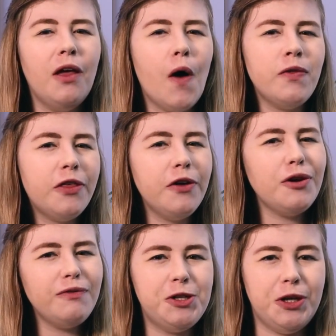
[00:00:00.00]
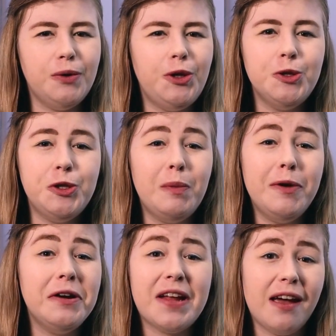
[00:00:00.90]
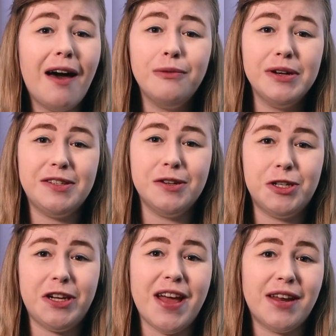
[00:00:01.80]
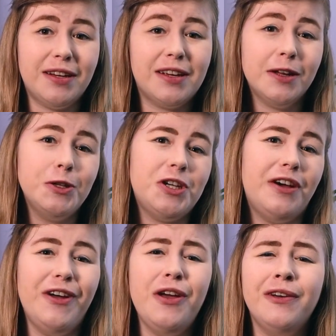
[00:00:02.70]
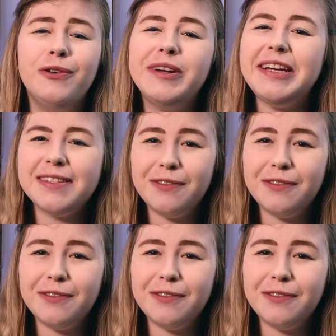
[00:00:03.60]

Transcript: On the third of June, YouTuber and A I researcher Yannick Kilcher released